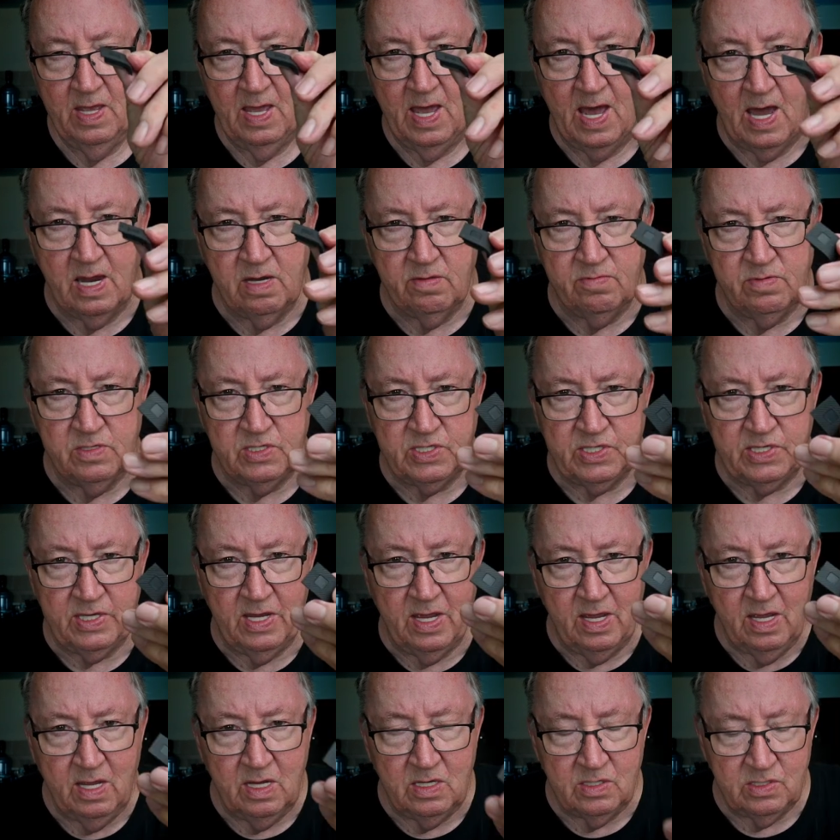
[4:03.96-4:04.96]
out of the
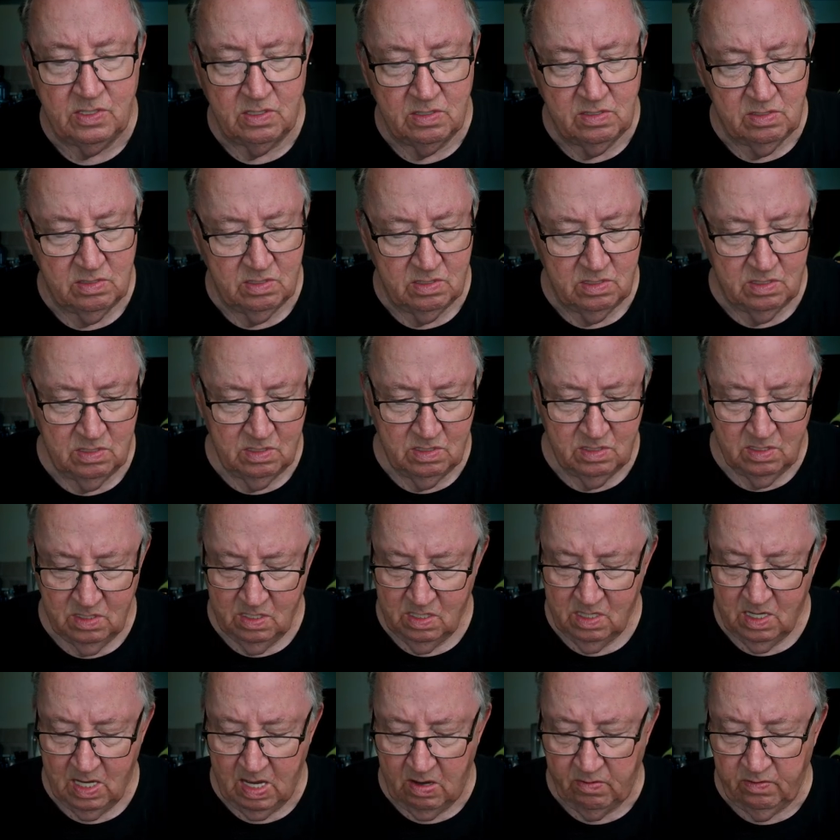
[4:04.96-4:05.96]
States,
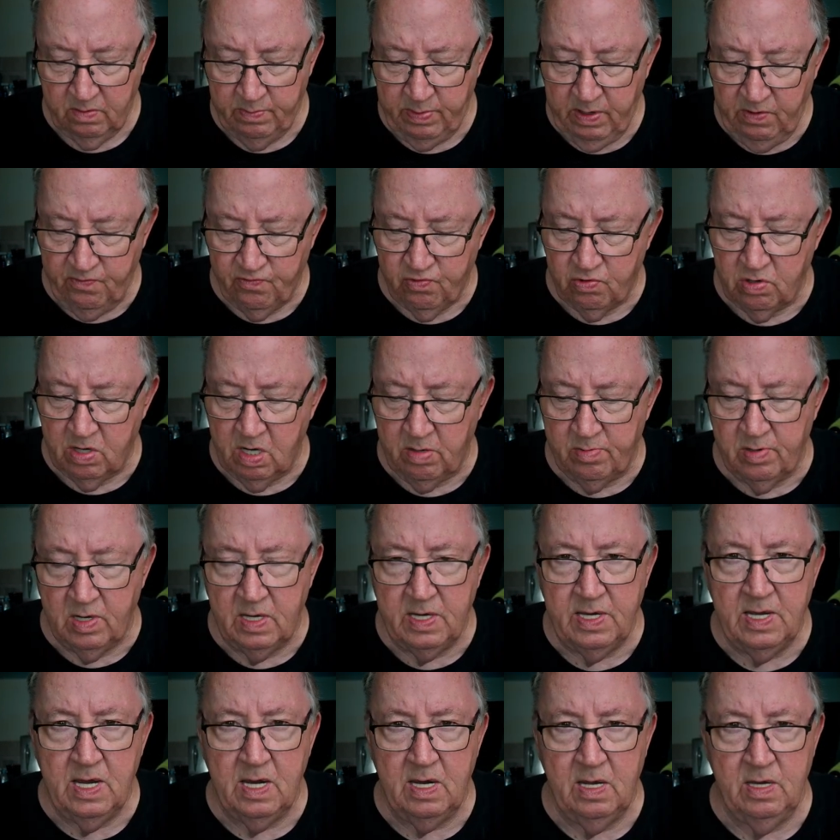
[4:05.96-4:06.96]
I would be forever
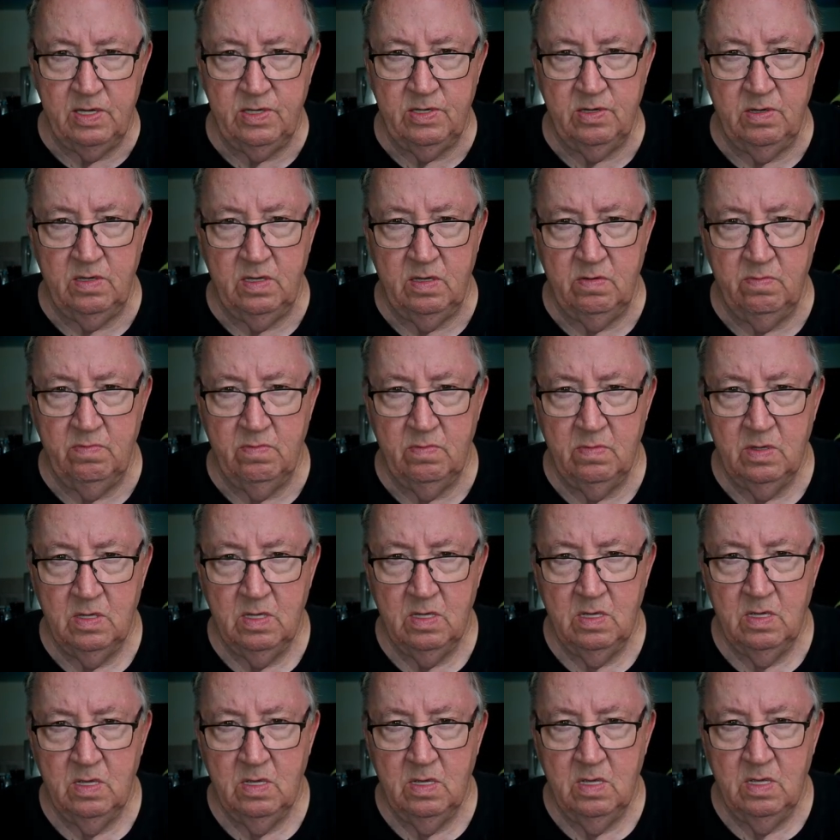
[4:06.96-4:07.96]
indebted to you,
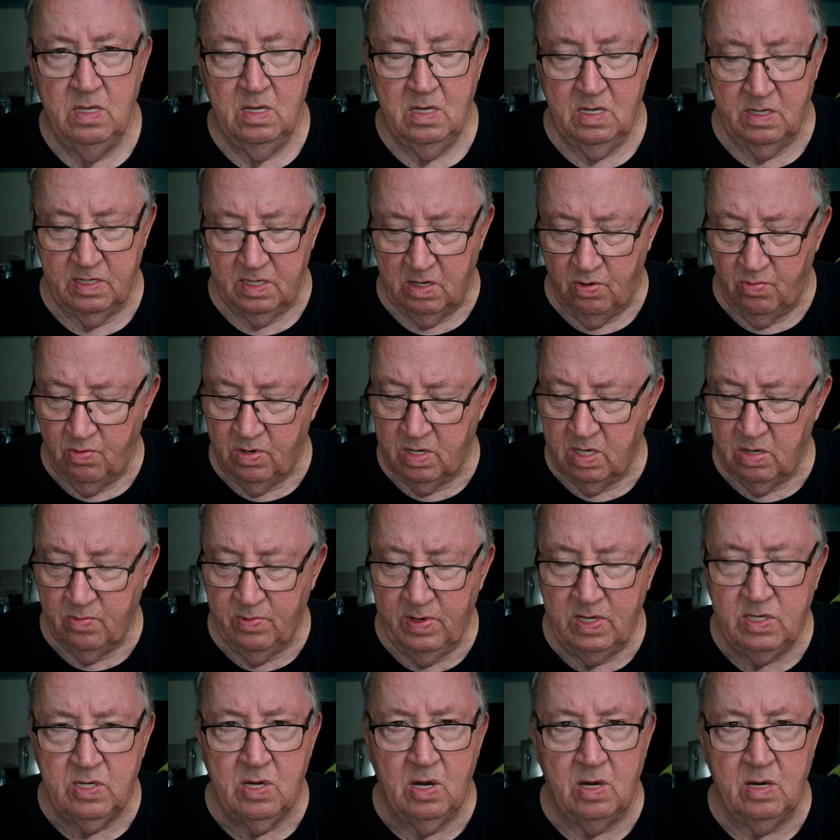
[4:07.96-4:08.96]
because I want to
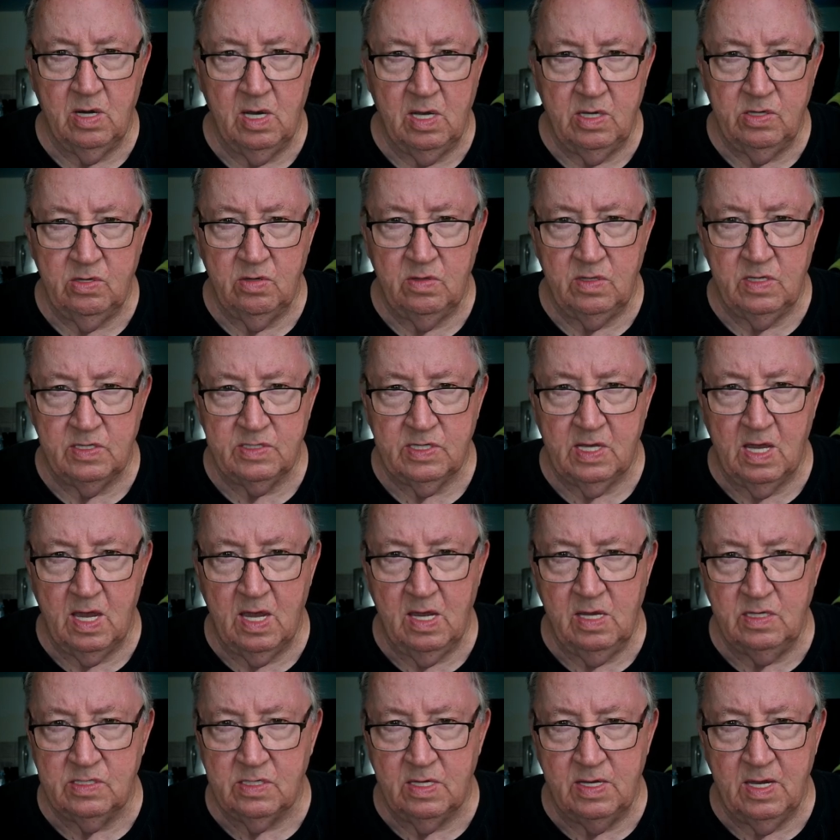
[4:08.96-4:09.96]
return it to this
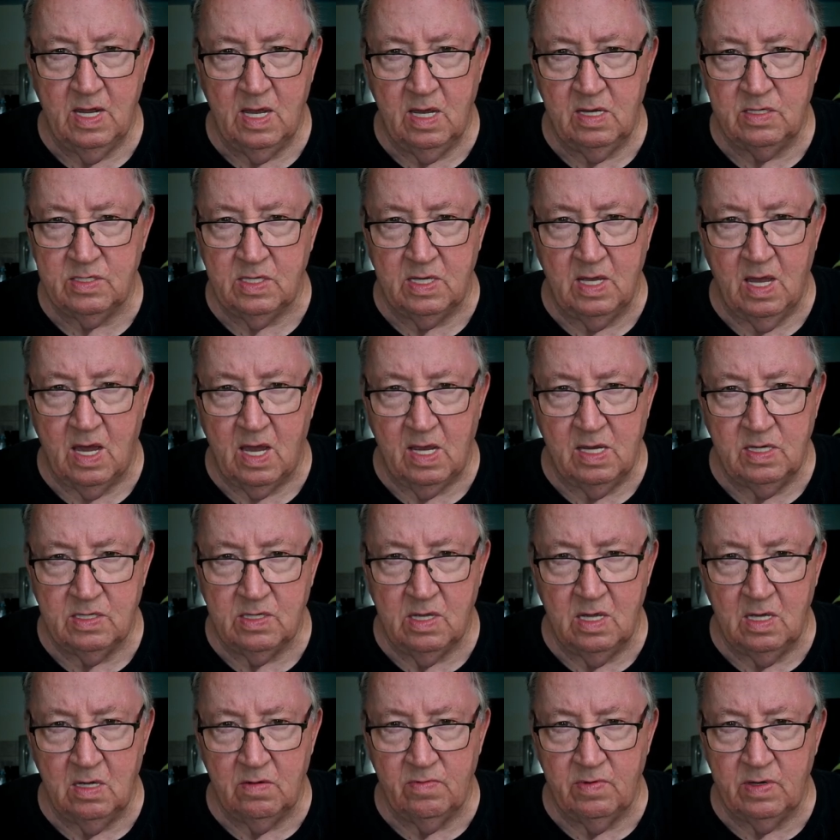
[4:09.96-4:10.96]
guy. He's a nice guy. He's a
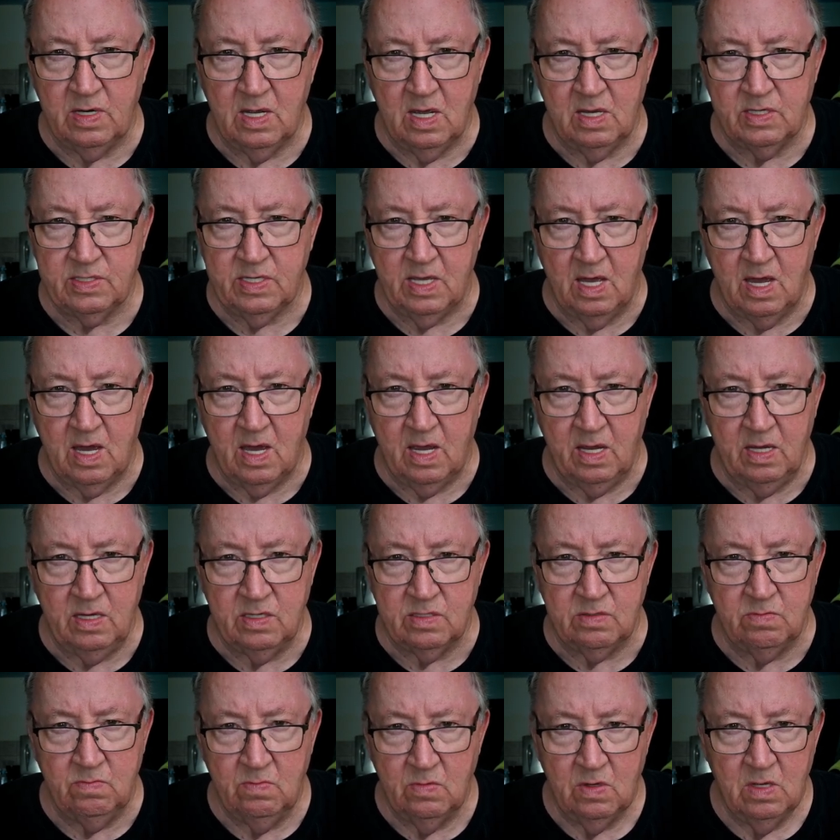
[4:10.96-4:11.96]
hell of a nice guy.
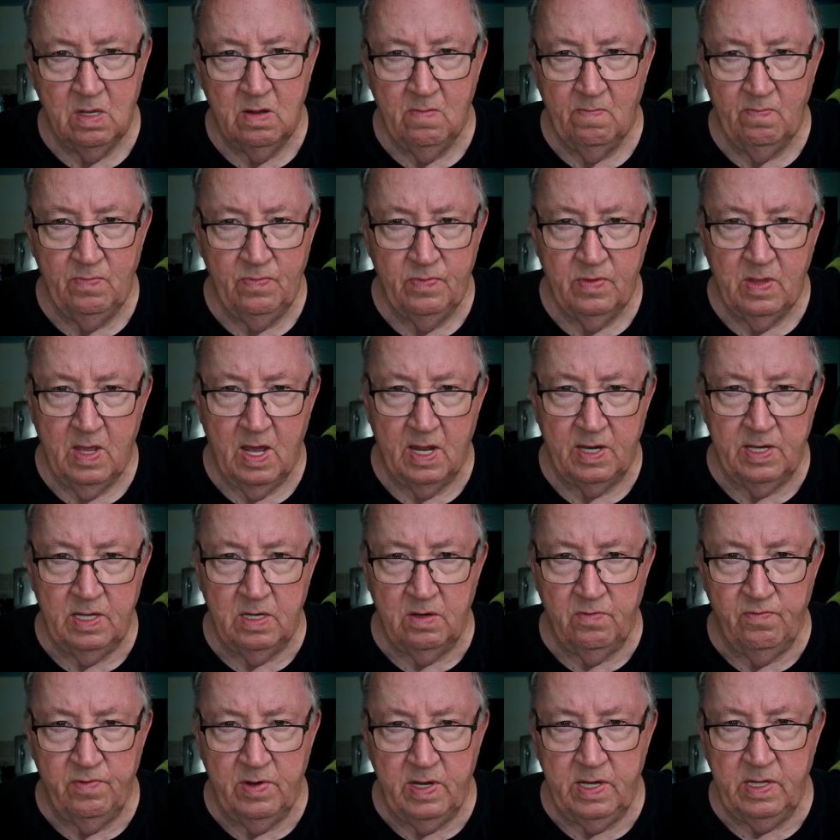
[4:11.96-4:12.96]
I did
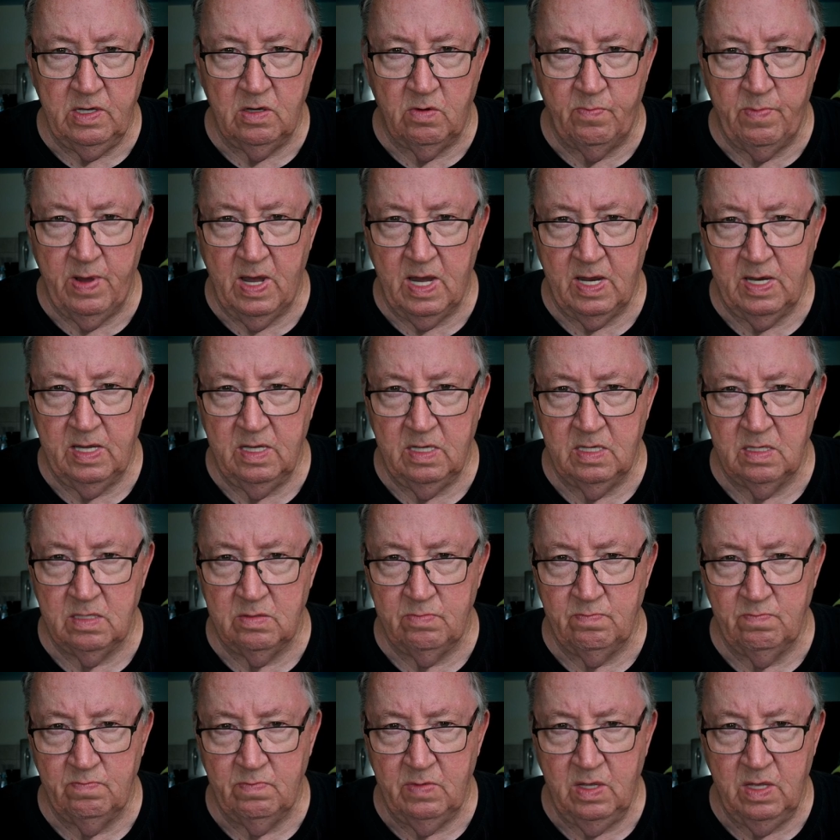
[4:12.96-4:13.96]
a video about
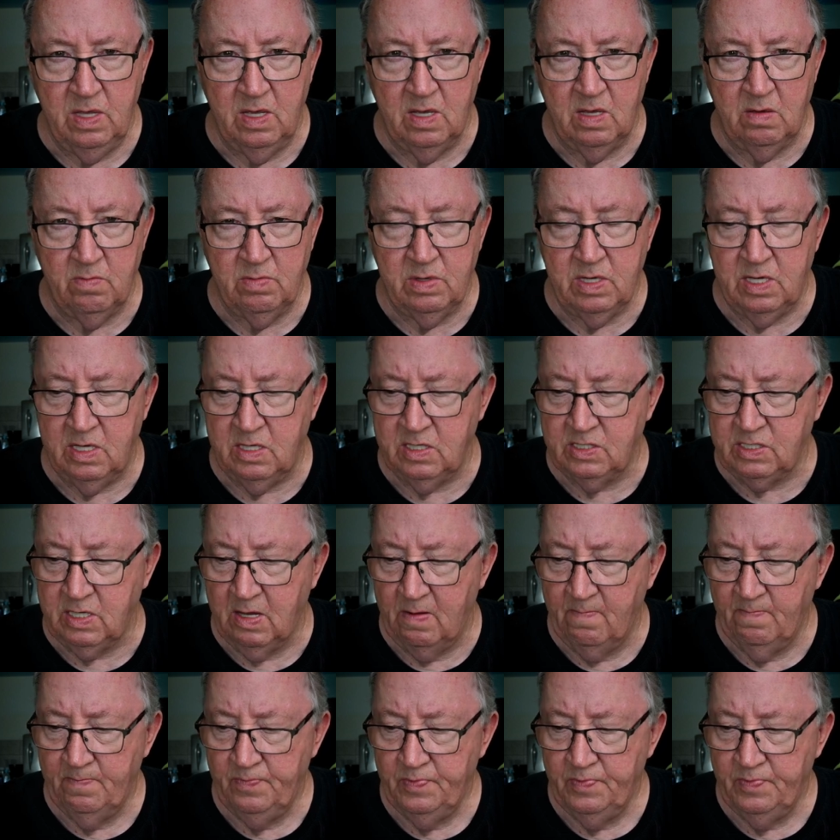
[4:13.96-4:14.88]
him and his